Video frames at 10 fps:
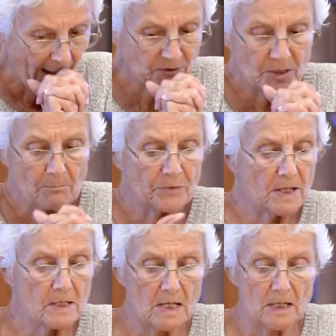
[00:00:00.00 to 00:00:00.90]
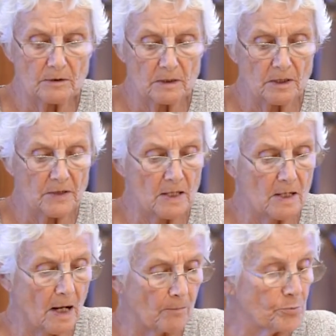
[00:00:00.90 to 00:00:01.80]
at something in
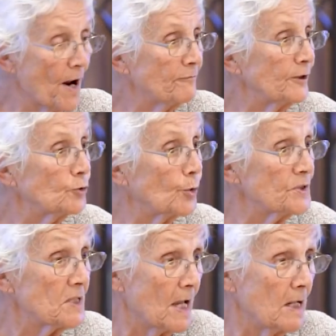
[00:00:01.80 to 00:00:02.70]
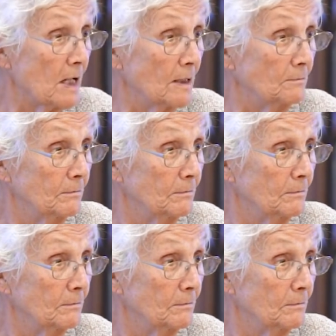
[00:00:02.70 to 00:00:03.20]
the prophet Hosea.